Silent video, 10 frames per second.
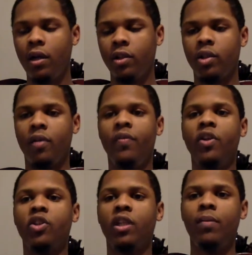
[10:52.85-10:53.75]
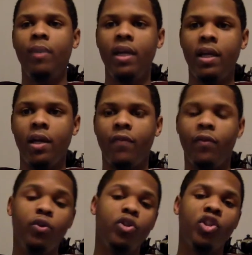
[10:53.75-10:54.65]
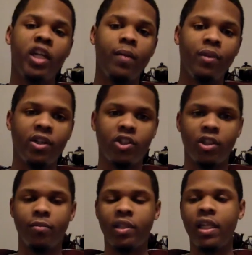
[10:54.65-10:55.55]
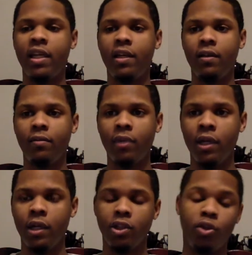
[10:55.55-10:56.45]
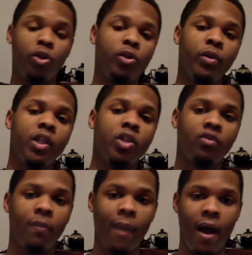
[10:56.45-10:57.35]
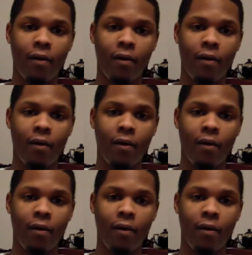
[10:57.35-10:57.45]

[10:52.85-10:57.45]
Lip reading: to eventually be a future championship team 2 to 3 years from now.